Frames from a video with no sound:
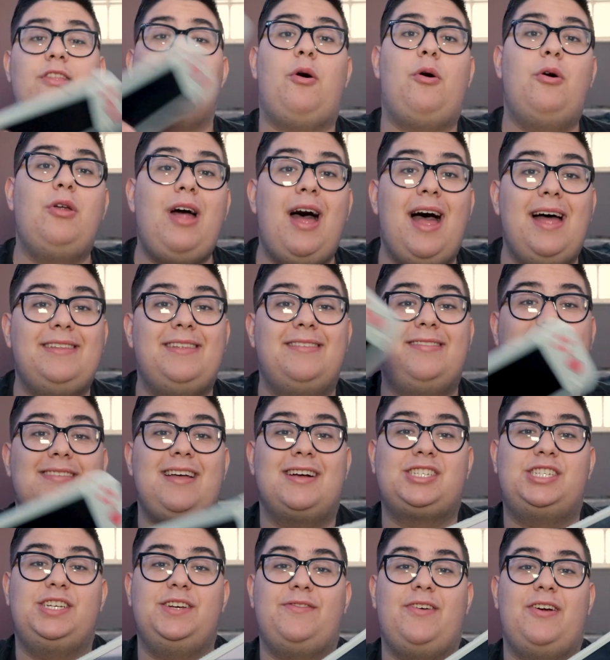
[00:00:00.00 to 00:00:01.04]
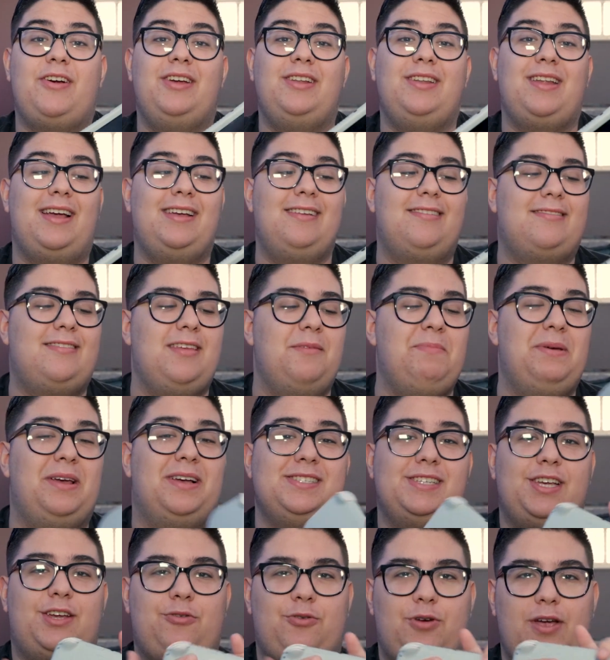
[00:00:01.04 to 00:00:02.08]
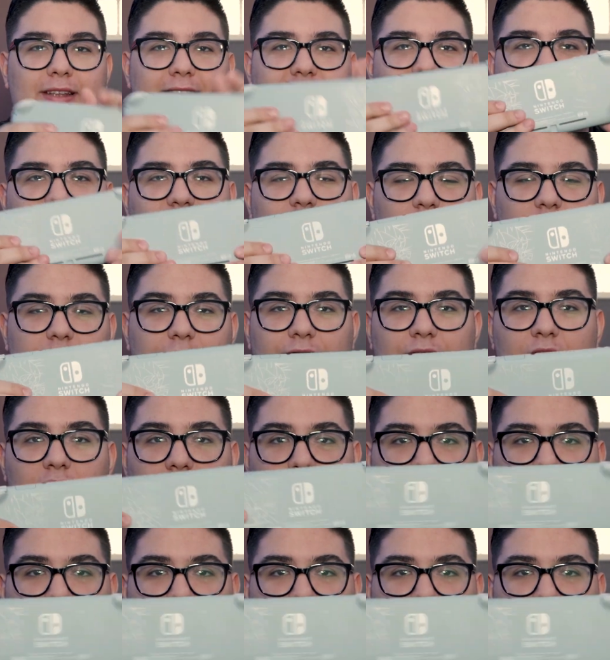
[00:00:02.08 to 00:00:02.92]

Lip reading: Now on one hand, this is actually a very nice thing because it creates this sort of